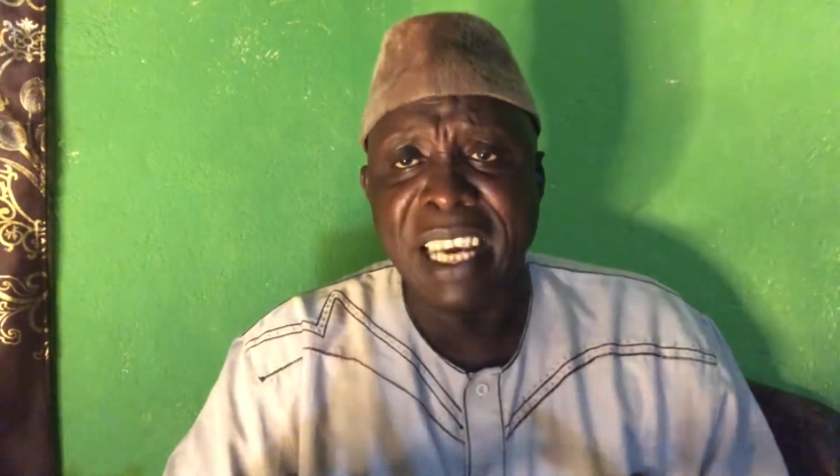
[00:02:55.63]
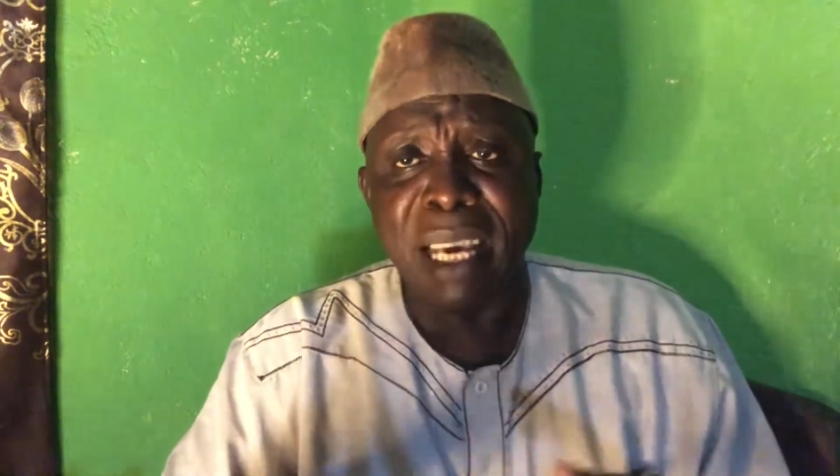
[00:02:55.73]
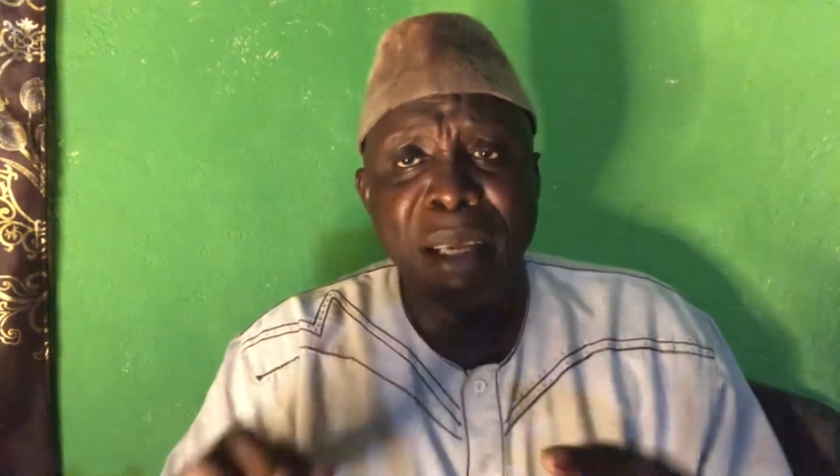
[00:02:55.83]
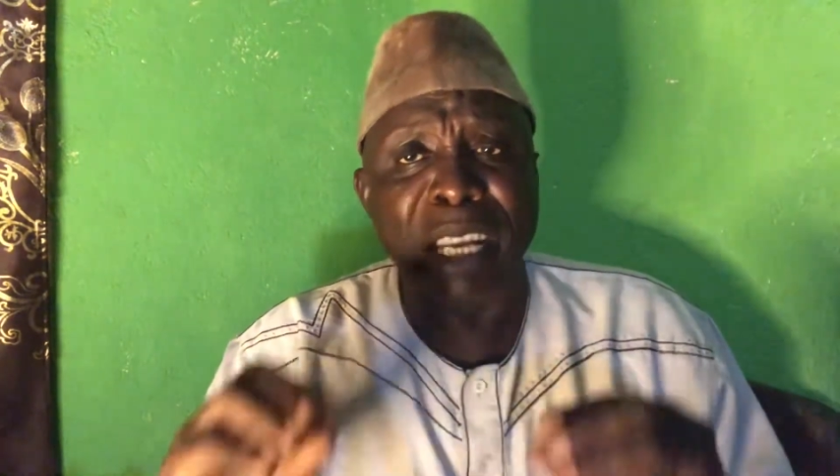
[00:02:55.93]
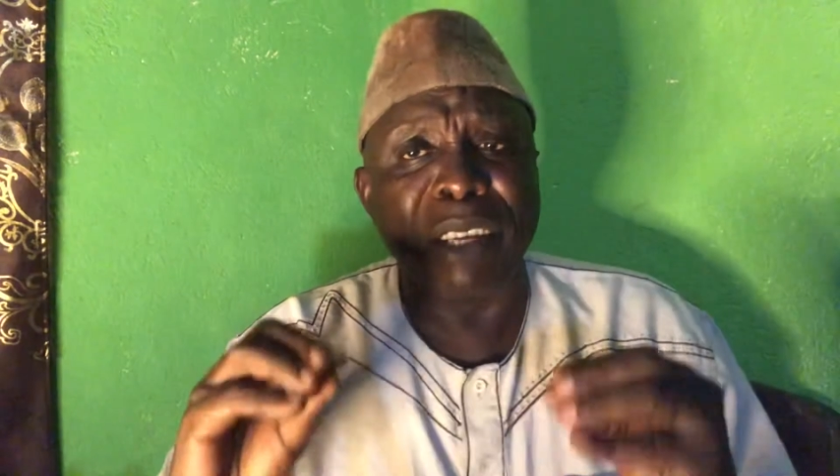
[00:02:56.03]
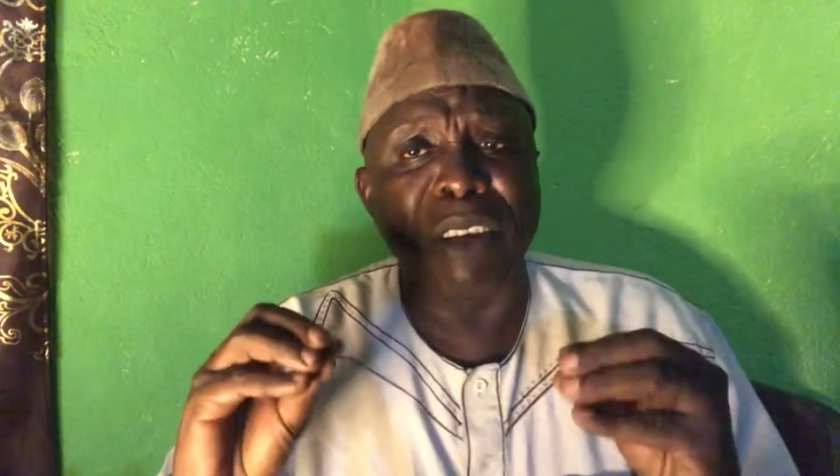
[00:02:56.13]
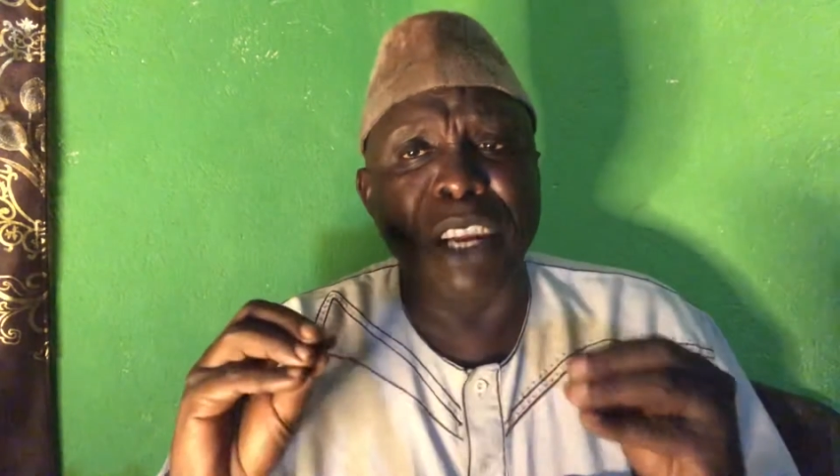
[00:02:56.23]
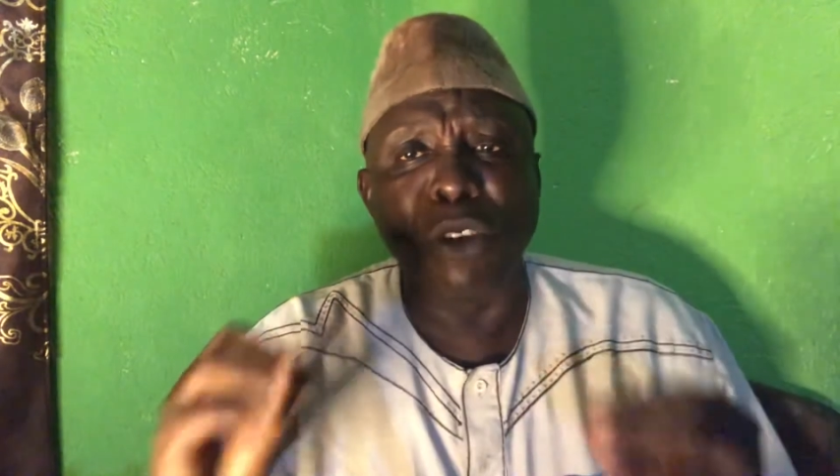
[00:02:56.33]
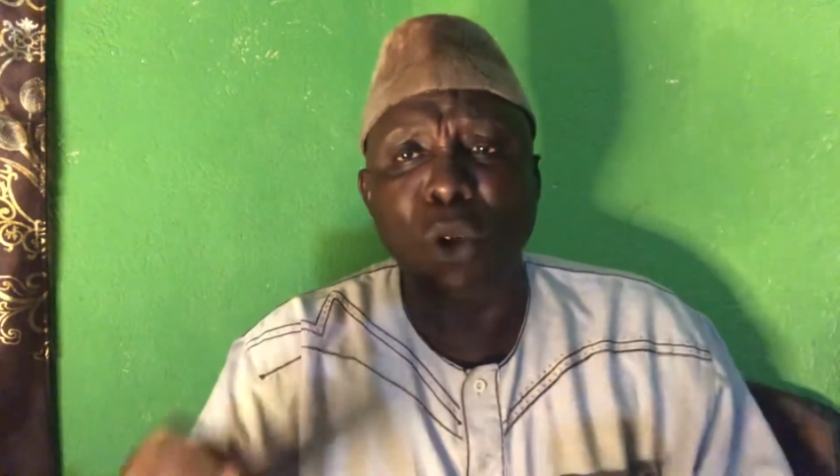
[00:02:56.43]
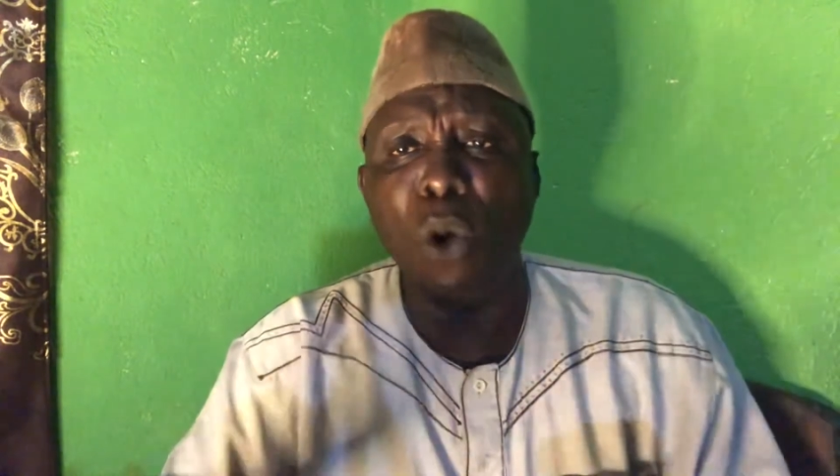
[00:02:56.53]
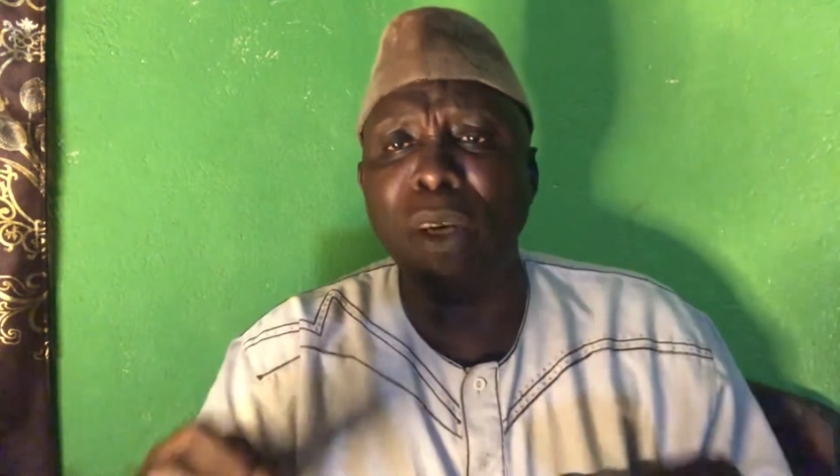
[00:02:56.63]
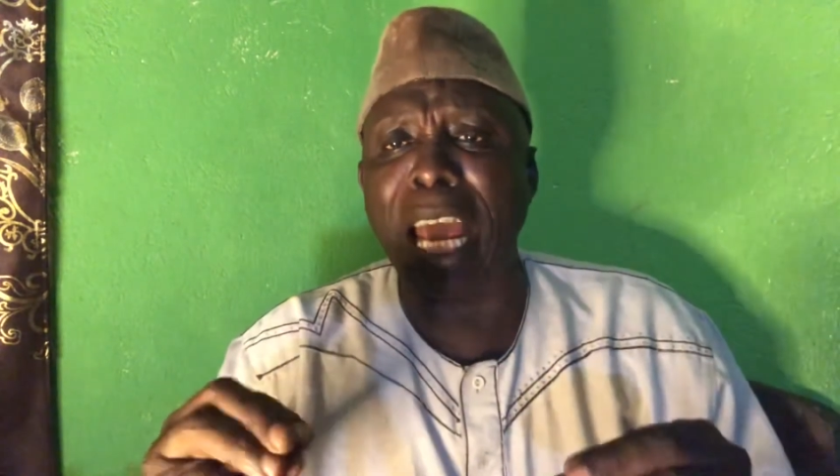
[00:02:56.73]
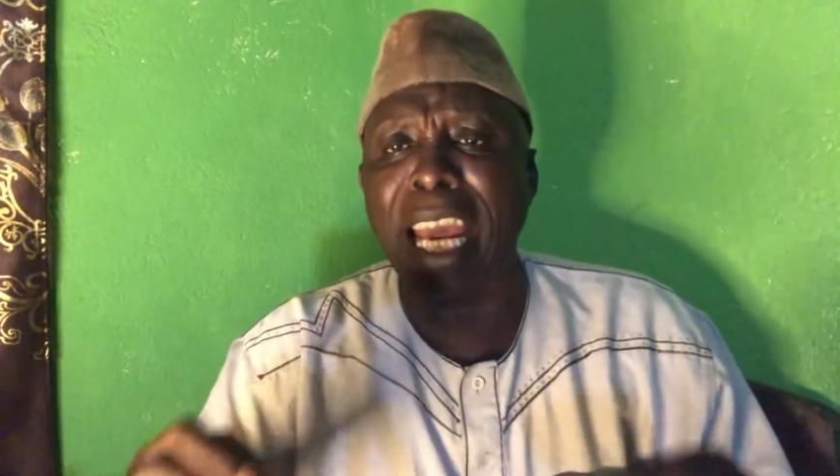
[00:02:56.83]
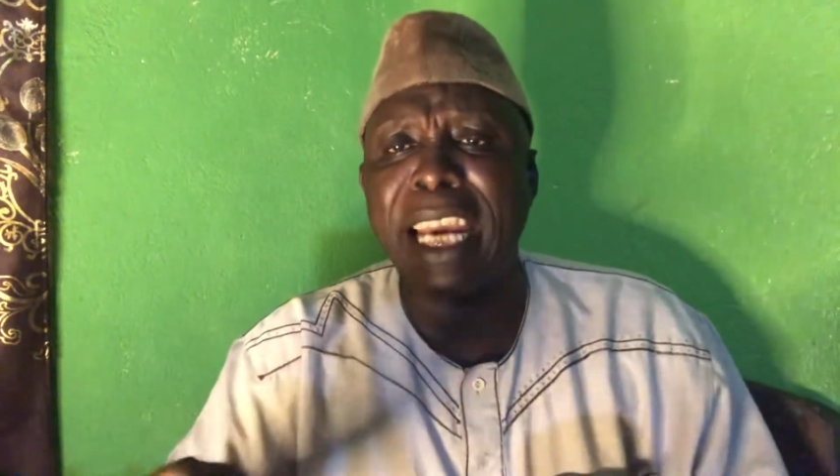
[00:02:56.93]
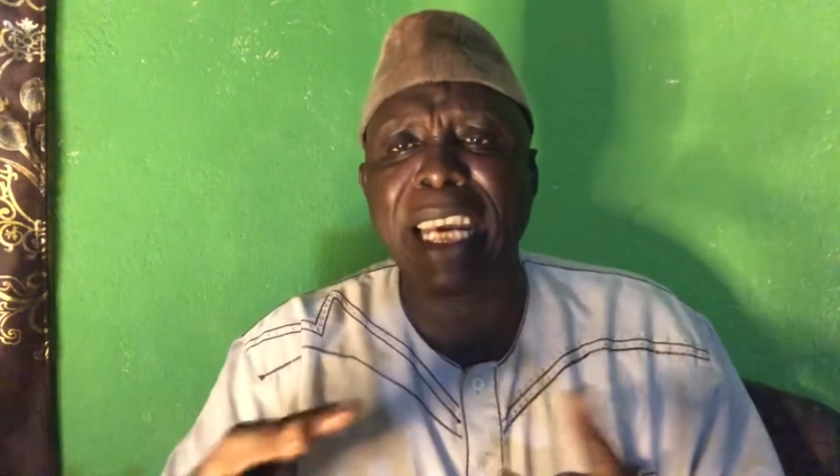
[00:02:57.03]
They know that
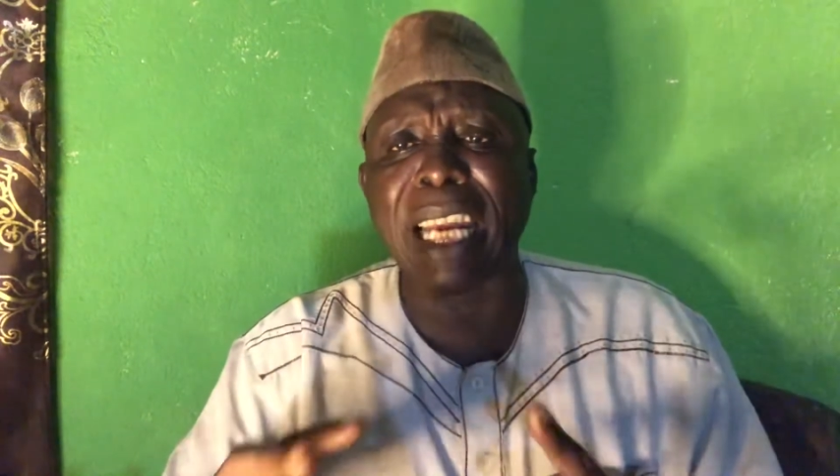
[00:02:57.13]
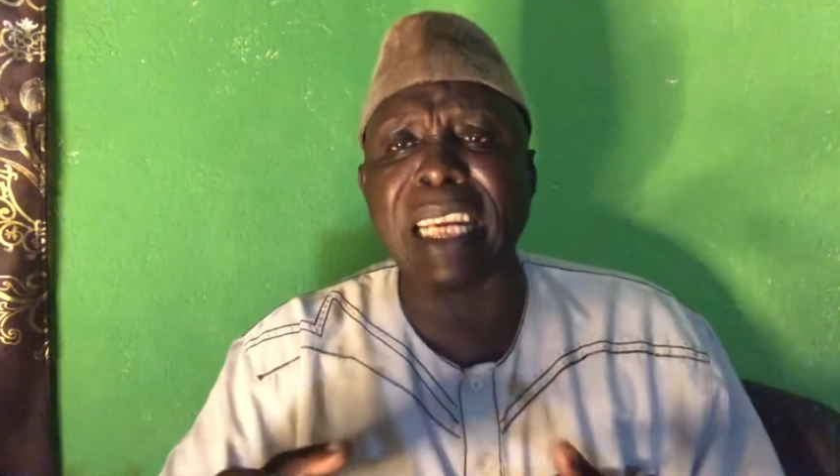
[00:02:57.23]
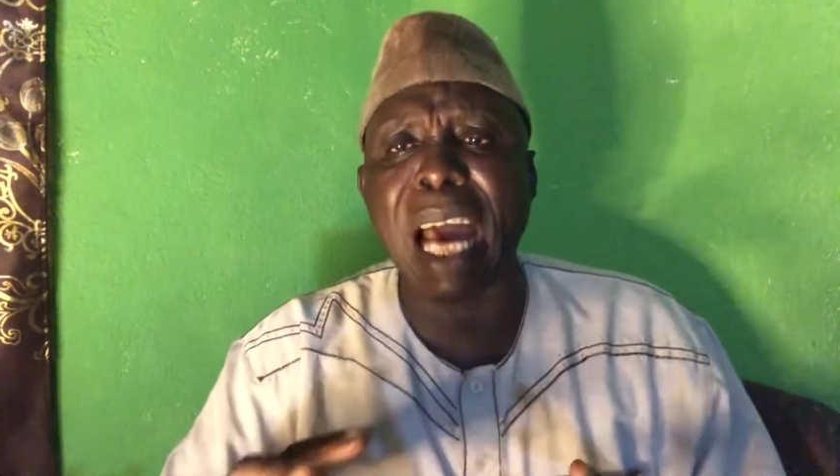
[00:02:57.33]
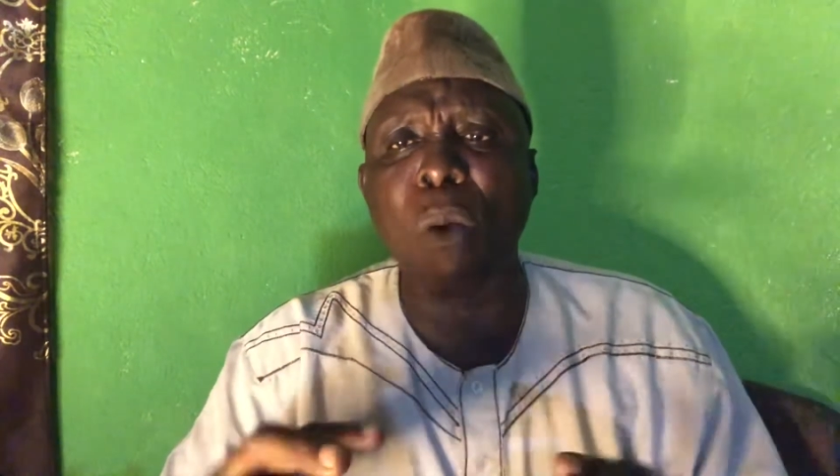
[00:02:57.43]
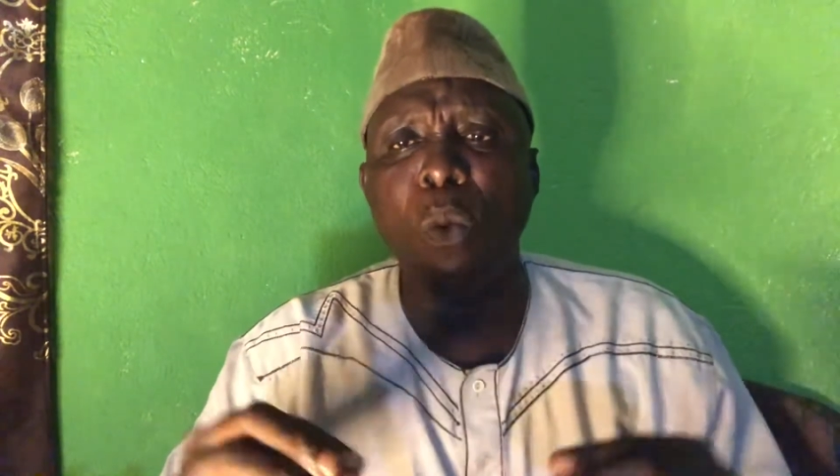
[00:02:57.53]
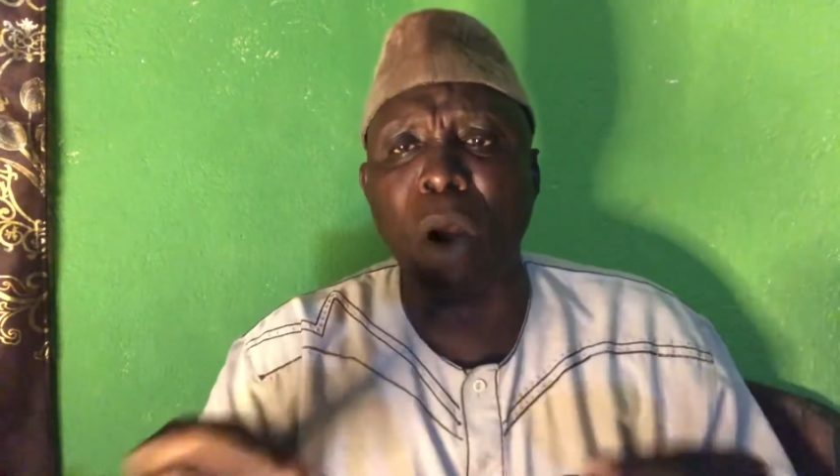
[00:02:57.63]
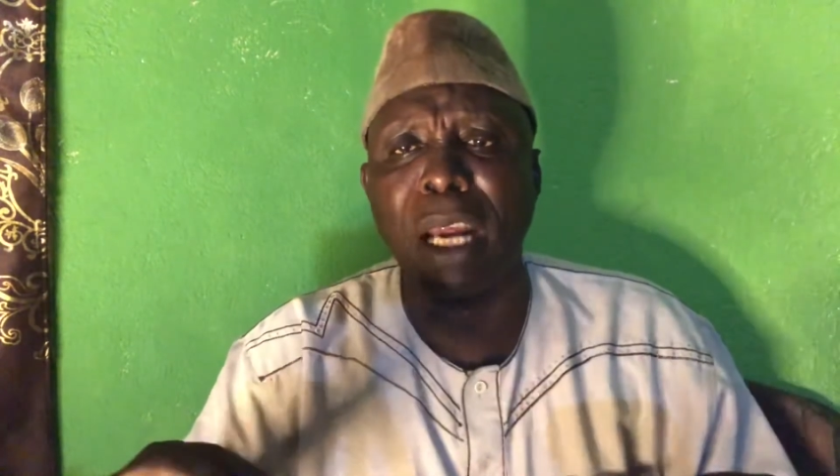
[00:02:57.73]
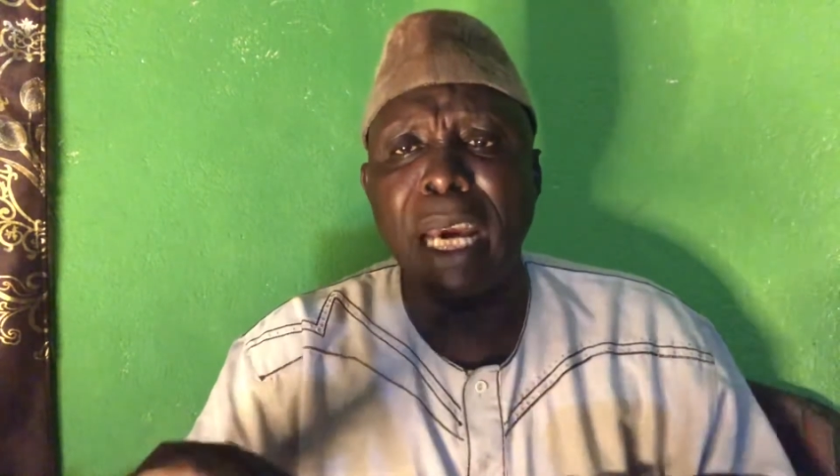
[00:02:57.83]
it cannot work,